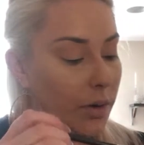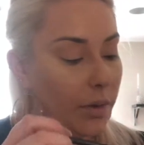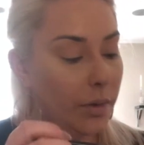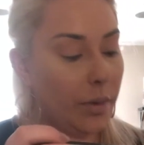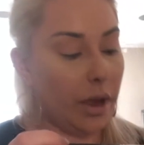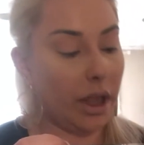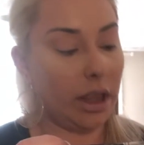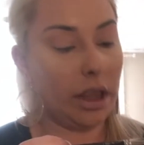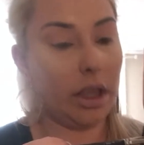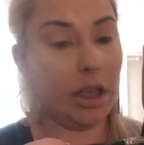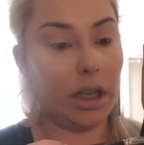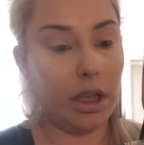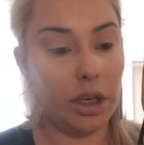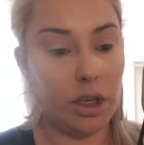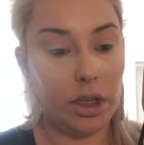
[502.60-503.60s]
with
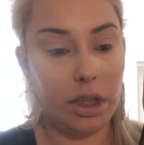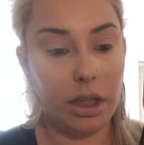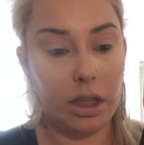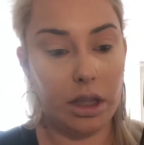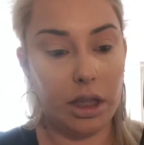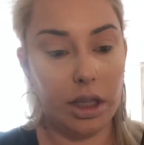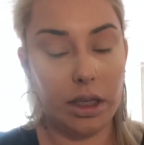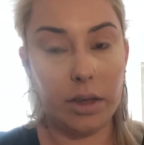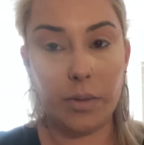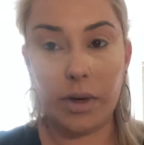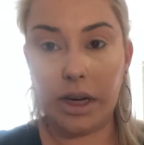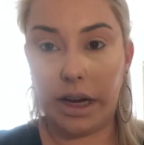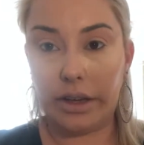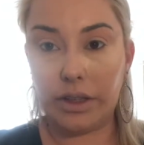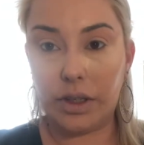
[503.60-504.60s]
this
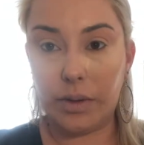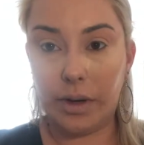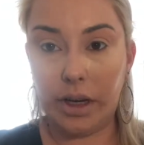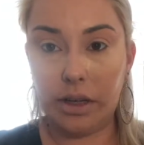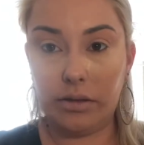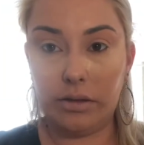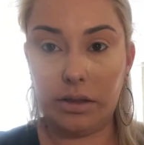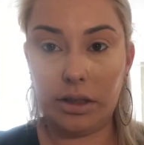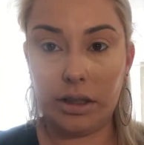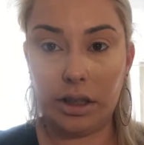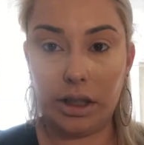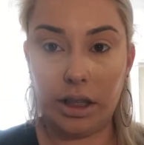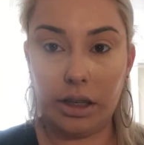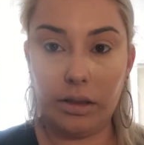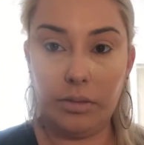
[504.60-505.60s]
one next to it. It's a
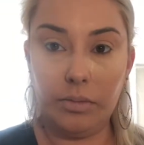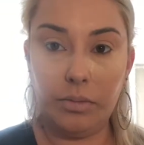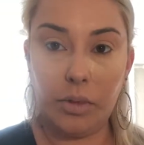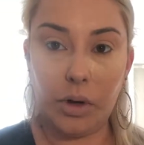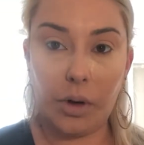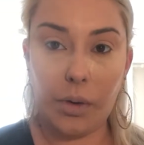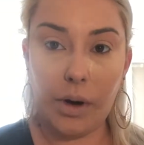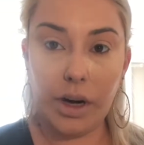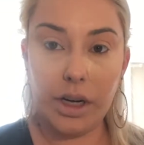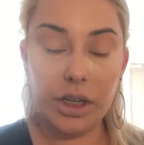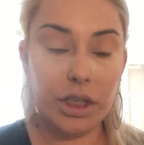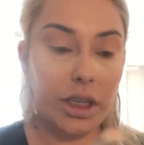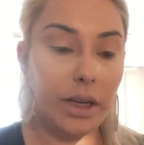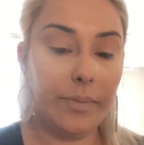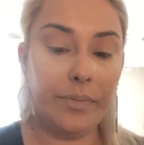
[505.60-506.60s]
little more
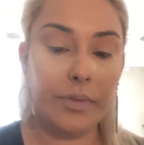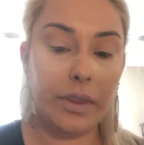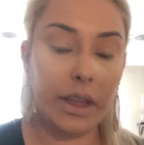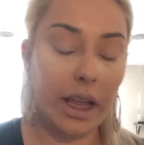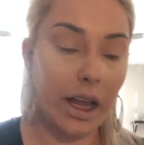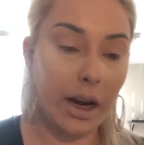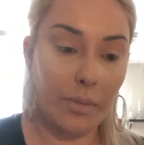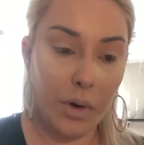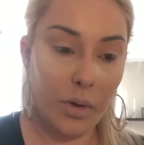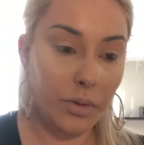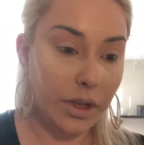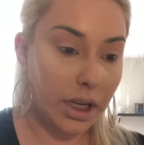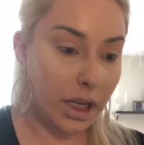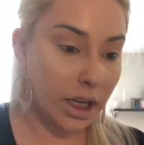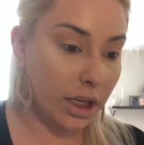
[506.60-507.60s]
orangey, and I'm
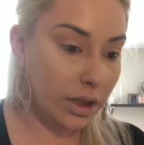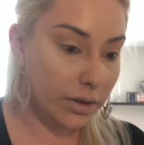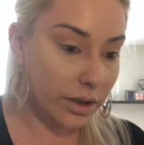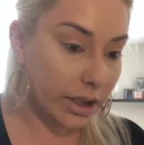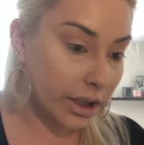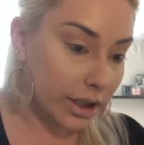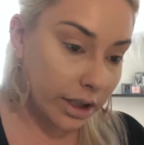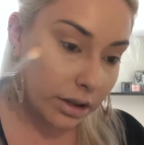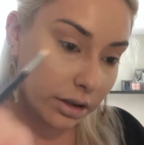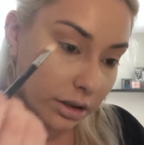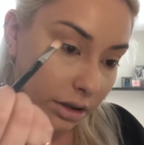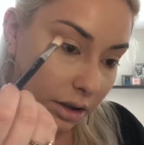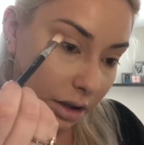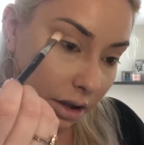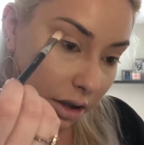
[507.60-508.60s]
only going to use a little
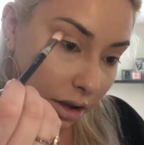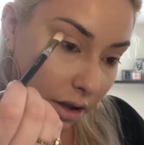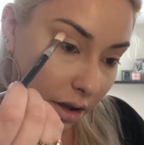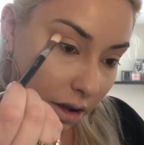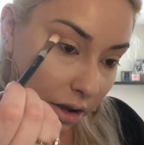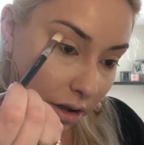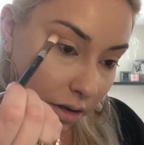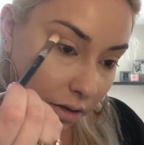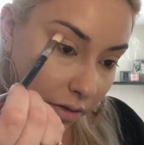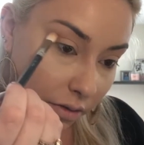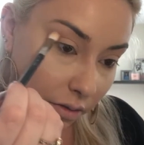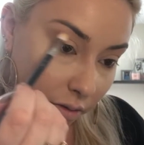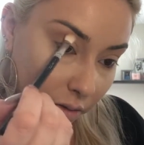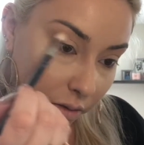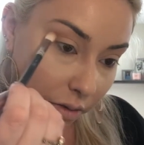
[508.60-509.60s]

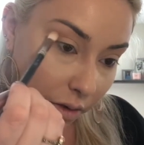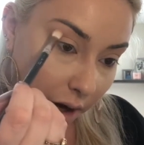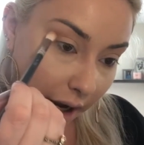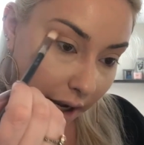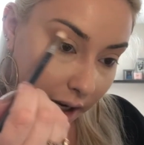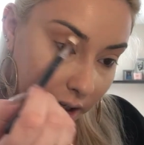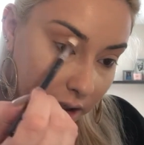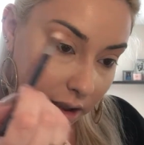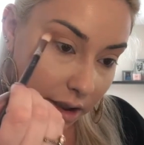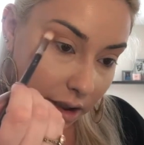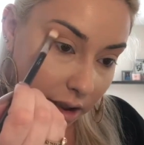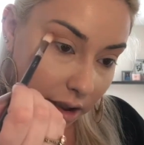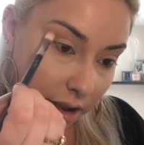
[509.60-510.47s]
right